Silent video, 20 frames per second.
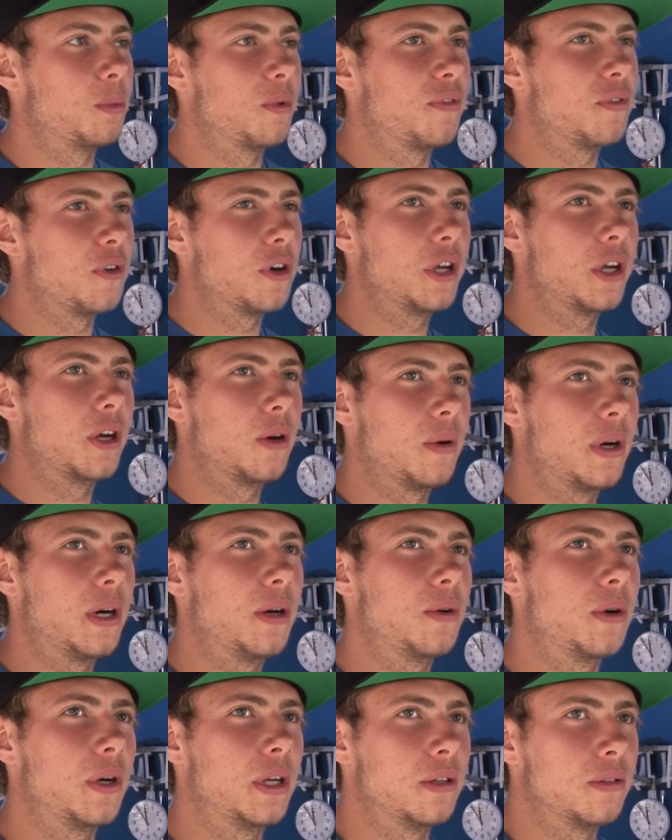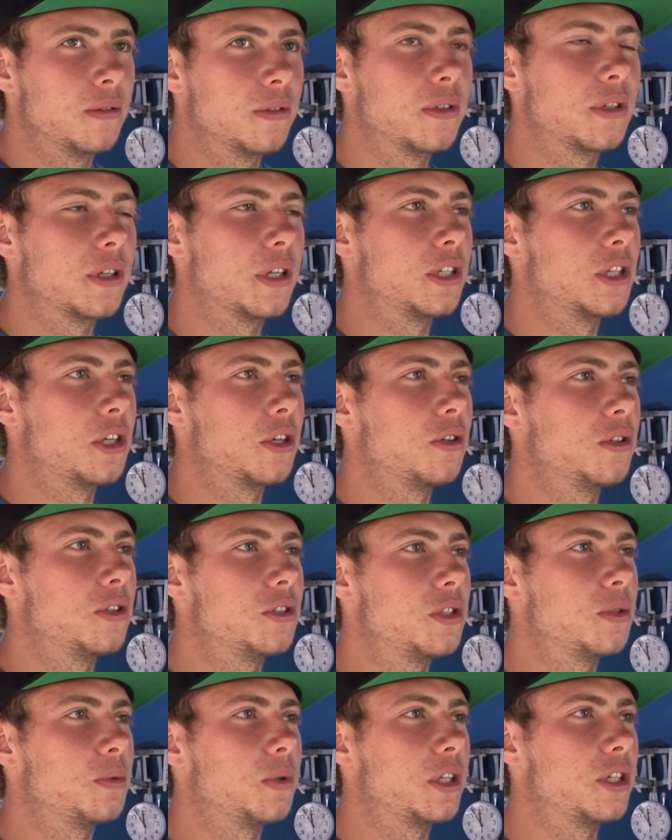before you go out, and you go and
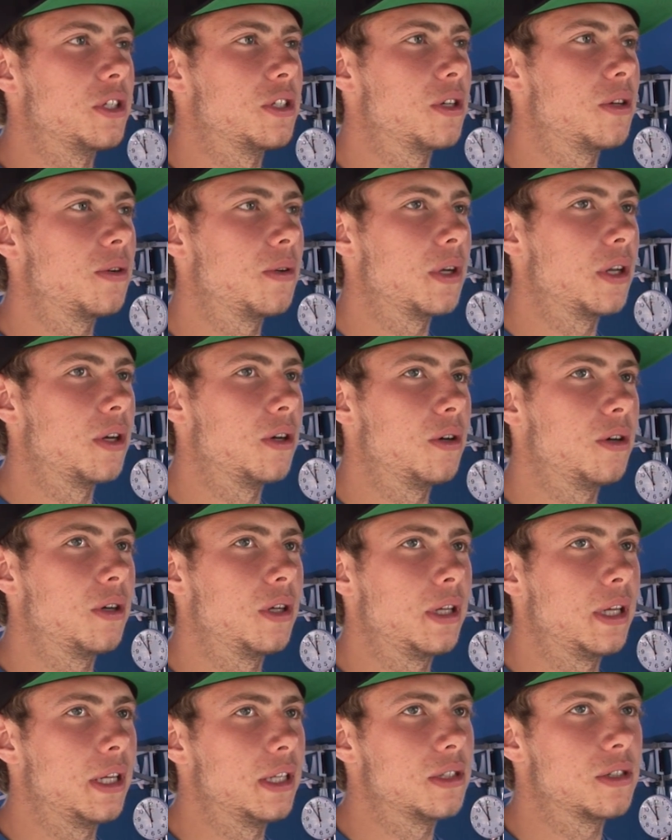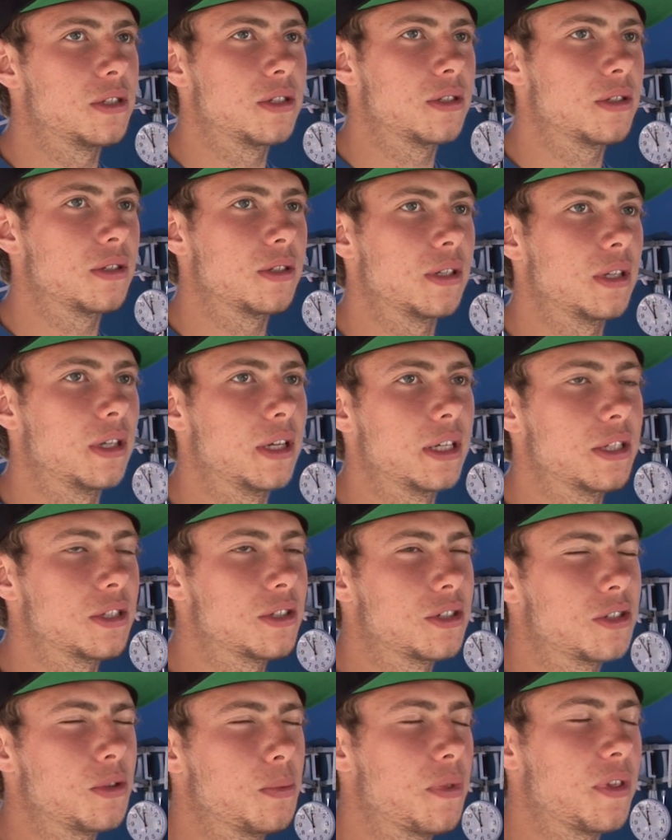do what you do, you know. It's
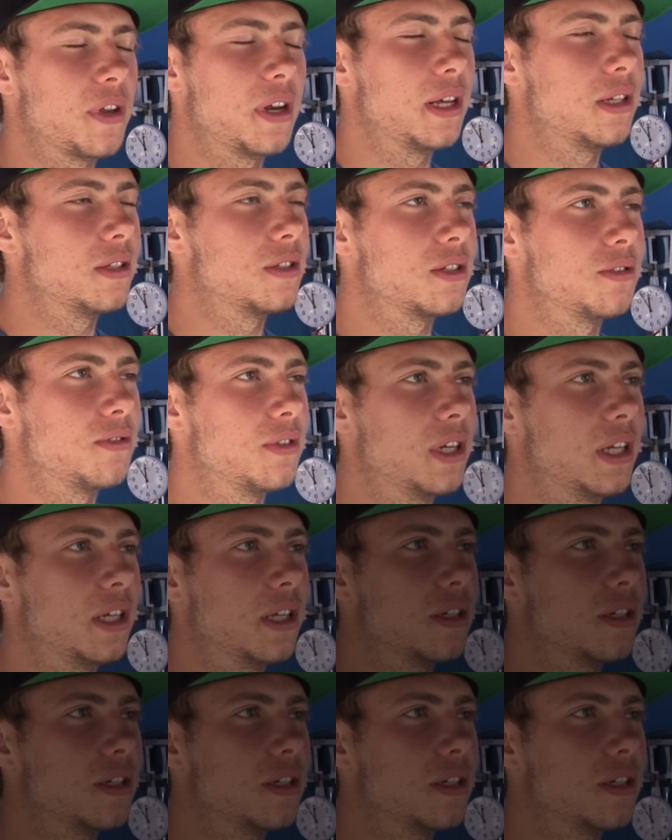something else, it really